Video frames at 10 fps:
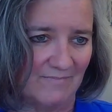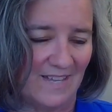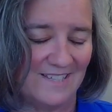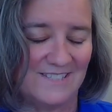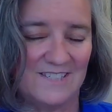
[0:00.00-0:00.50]

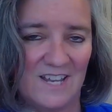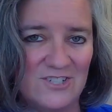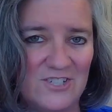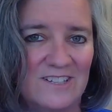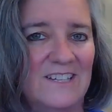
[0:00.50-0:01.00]

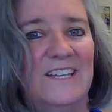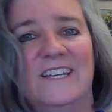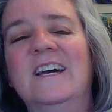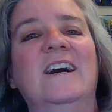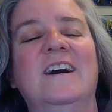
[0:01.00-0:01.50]

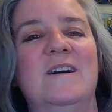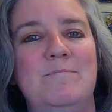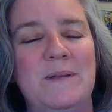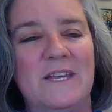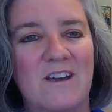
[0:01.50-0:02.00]
essentially,
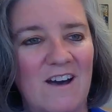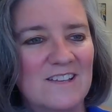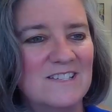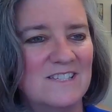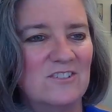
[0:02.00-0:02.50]

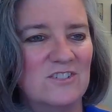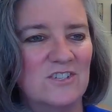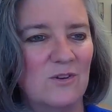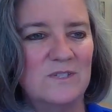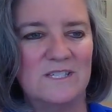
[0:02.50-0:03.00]
because there's
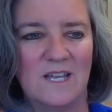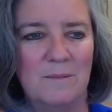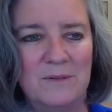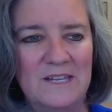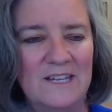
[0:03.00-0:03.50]
no
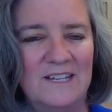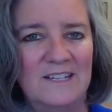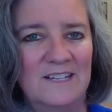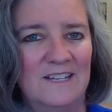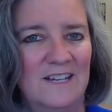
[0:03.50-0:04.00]
sampling
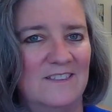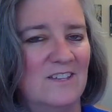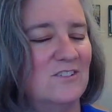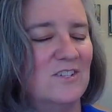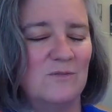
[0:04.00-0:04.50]

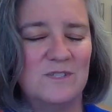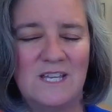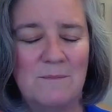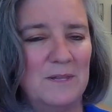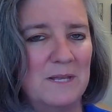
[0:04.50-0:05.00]

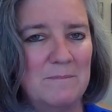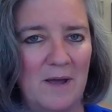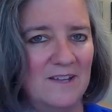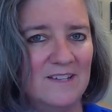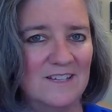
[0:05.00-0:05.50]

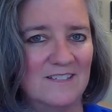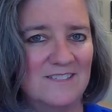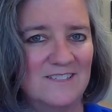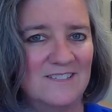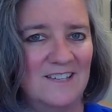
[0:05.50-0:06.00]

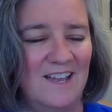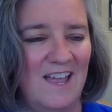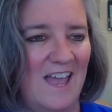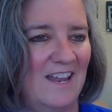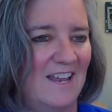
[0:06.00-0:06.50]
bias.
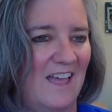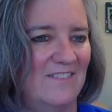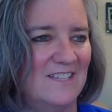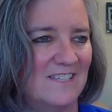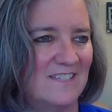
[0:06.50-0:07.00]

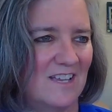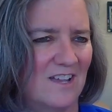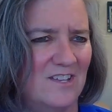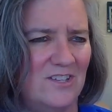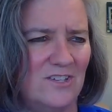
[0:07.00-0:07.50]
And this is a
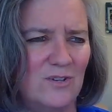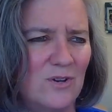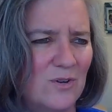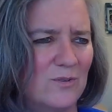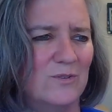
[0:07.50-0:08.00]

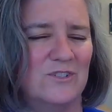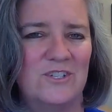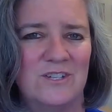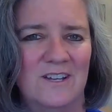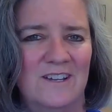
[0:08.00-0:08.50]

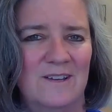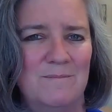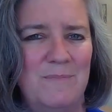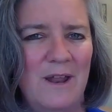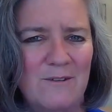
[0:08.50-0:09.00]
huge
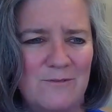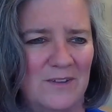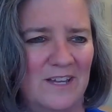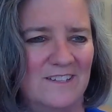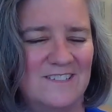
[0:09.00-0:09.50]

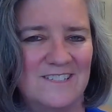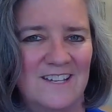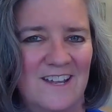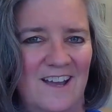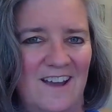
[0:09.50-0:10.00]
benefit
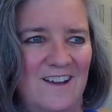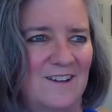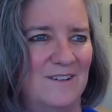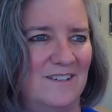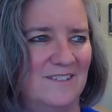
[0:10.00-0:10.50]

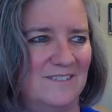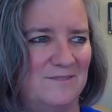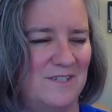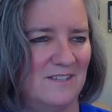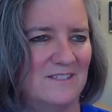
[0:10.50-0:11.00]

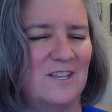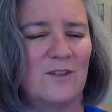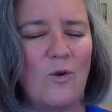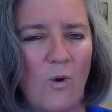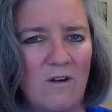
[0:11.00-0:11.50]
to
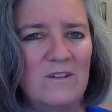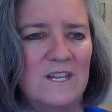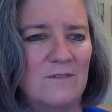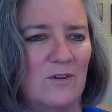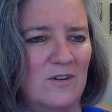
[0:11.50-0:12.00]
the
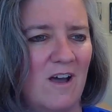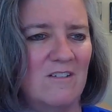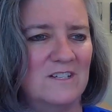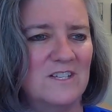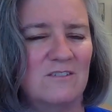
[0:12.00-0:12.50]
quality of our
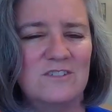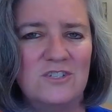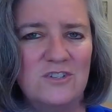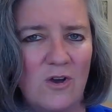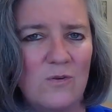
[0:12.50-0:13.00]
knowledge. There's
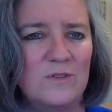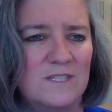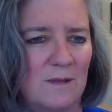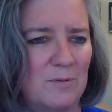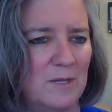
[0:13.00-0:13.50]
no
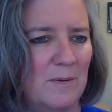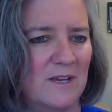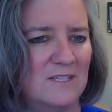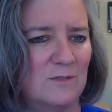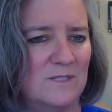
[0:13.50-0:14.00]
sampling
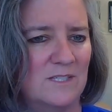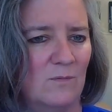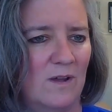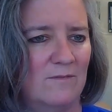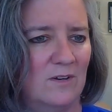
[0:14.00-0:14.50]
bias
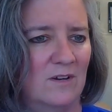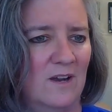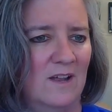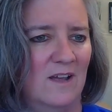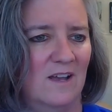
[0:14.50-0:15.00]
whatsoever.
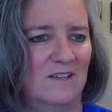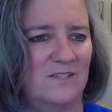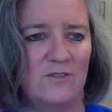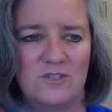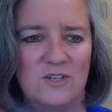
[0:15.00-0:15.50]

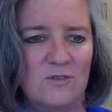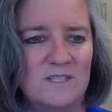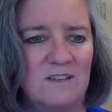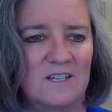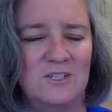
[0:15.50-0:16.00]
So there's no
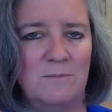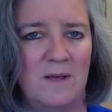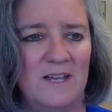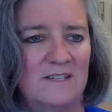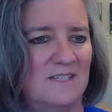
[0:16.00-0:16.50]
selection
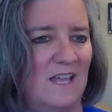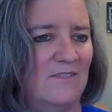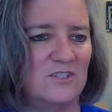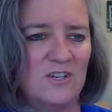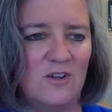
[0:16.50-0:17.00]
bias, and
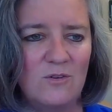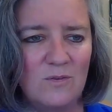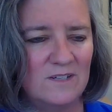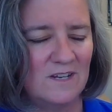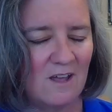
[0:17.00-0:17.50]
there's
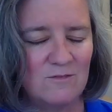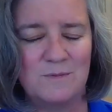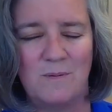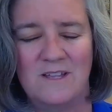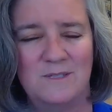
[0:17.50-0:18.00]
no
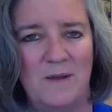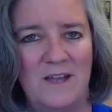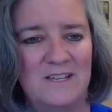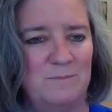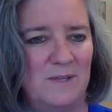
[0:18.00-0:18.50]
non-response
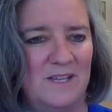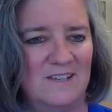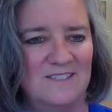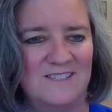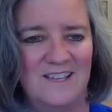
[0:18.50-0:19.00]
bias
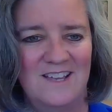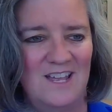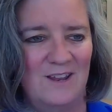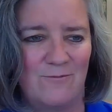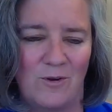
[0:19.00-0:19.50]
because
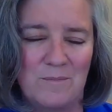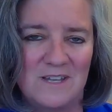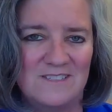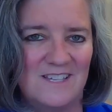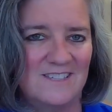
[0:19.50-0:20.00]
informed
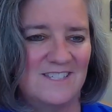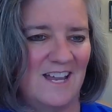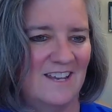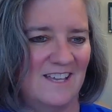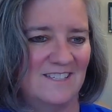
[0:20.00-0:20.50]
consent's
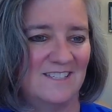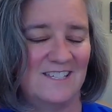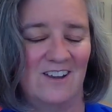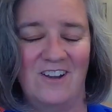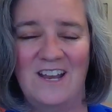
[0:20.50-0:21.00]
not
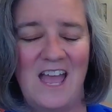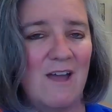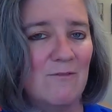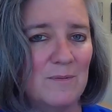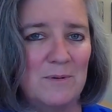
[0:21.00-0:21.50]
necessary.
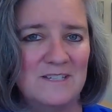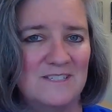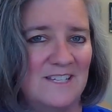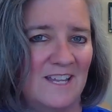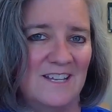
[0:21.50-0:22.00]

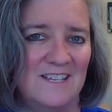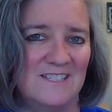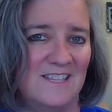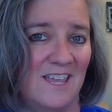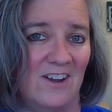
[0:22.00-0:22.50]
Everybody's data
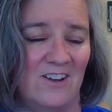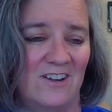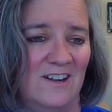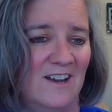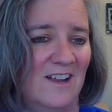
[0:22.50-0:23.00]
is there.